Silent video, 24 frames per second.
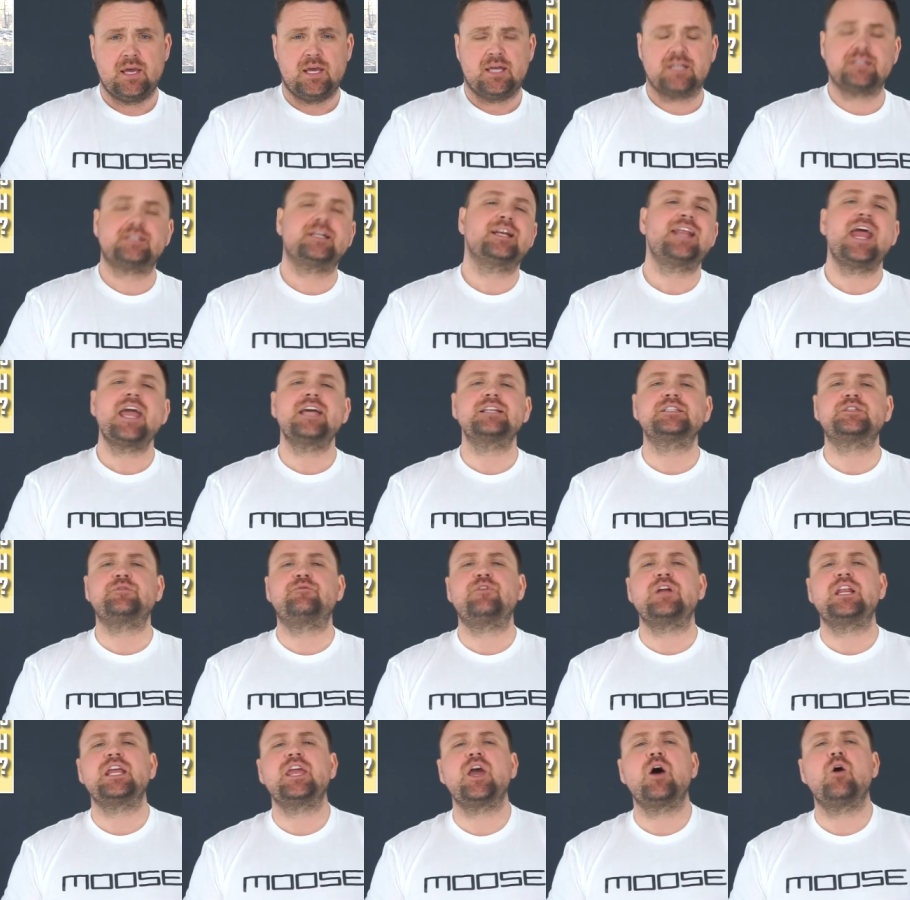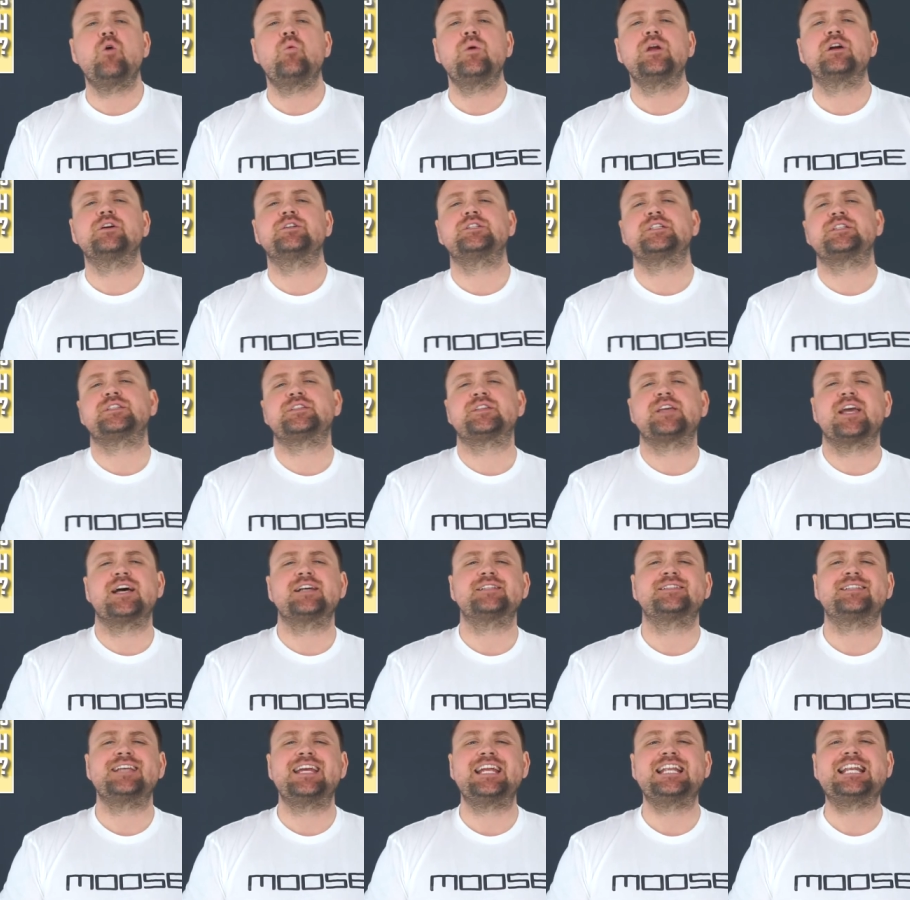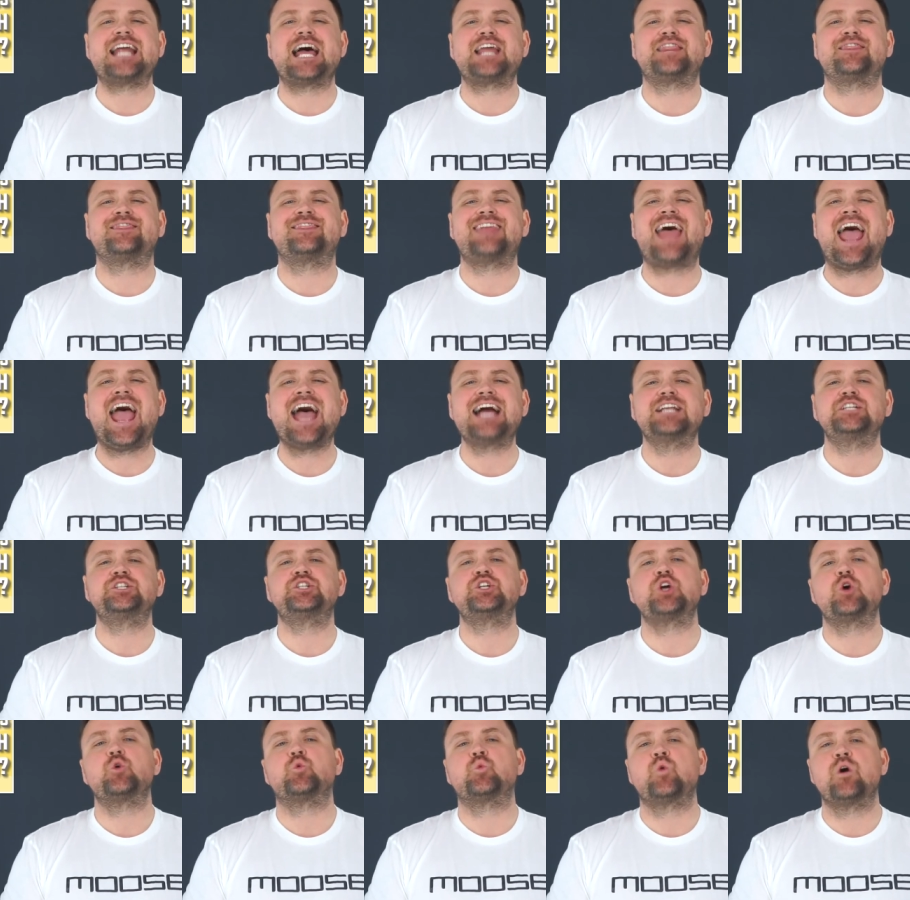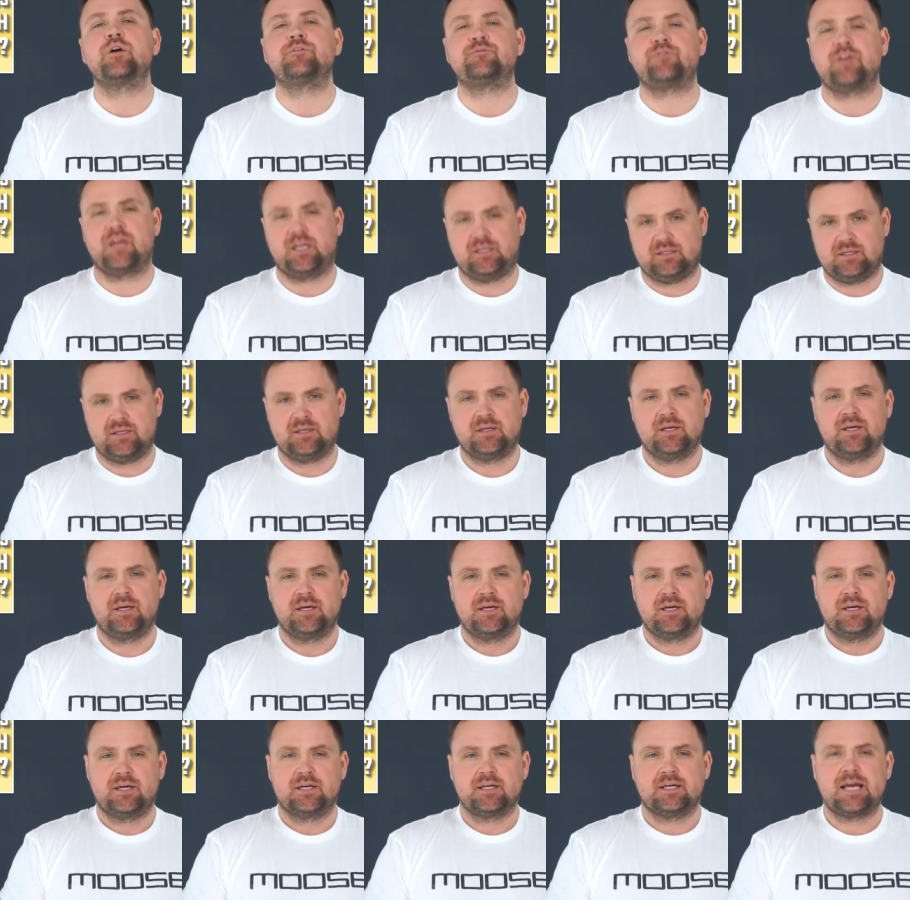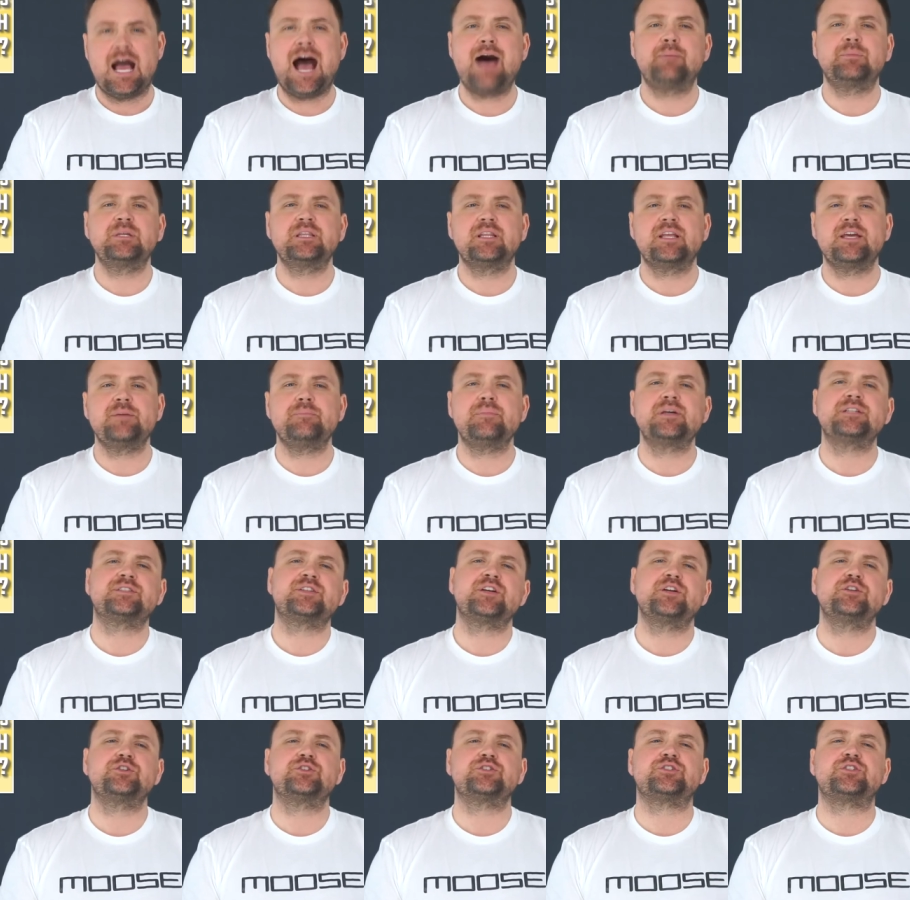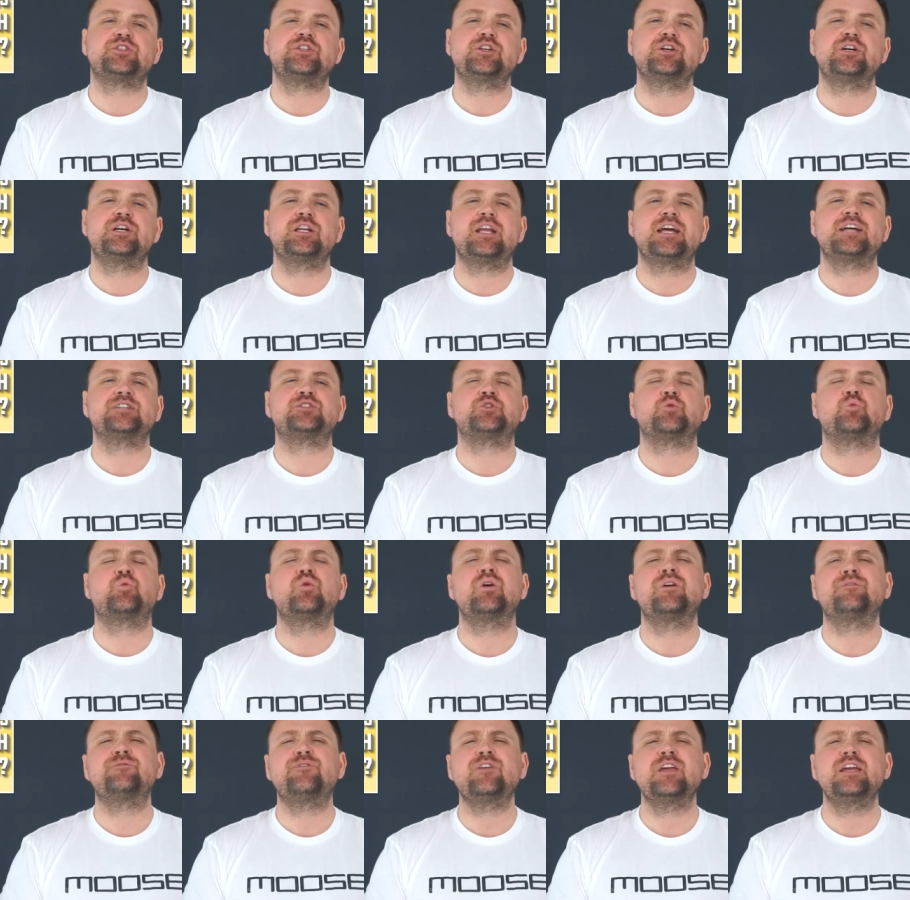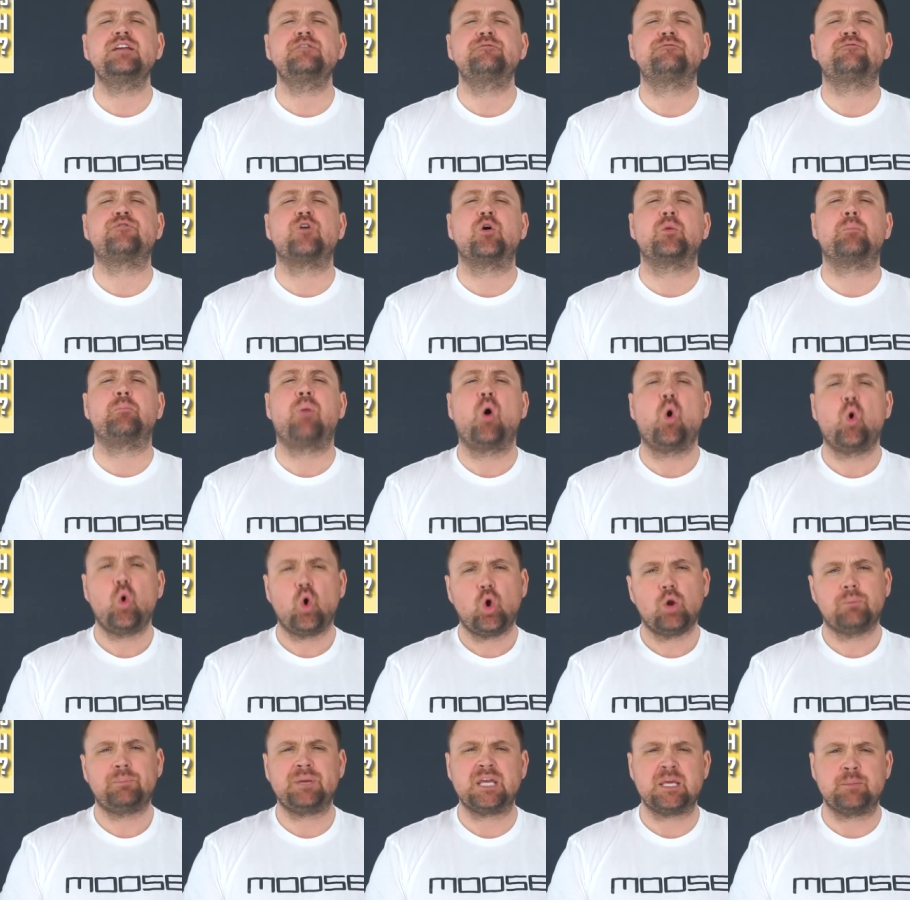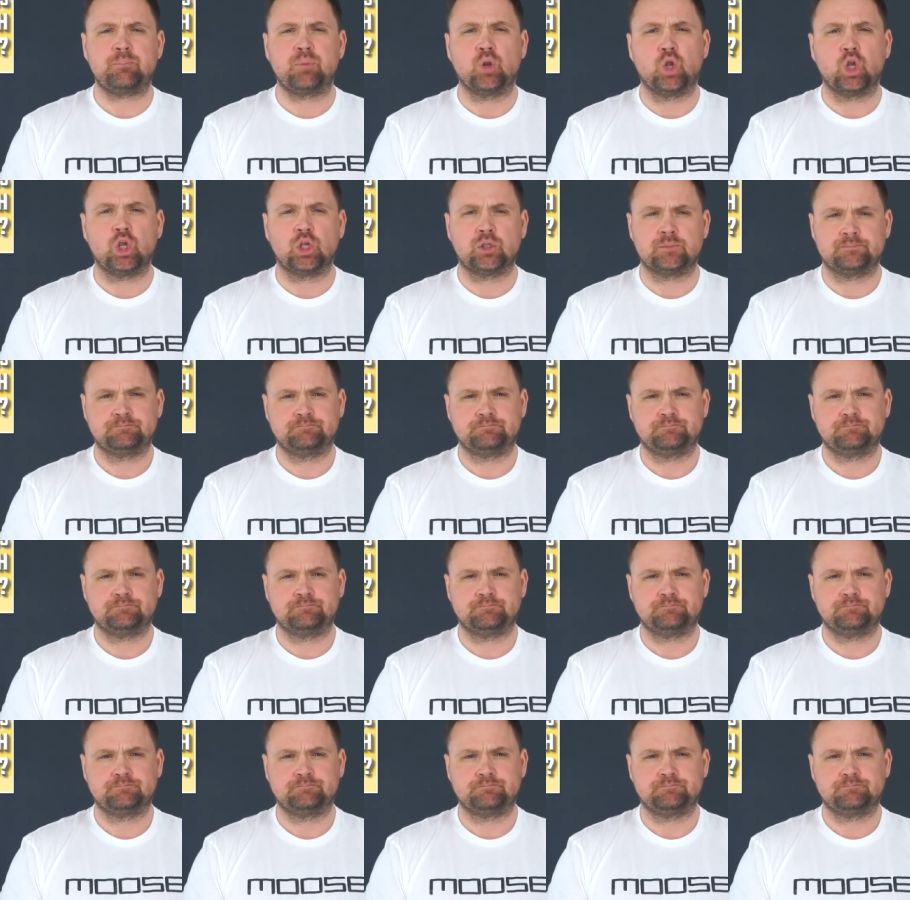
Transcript: In today's video, we are discussing thatch roofing, commonly misunderstood as roofing for poor people.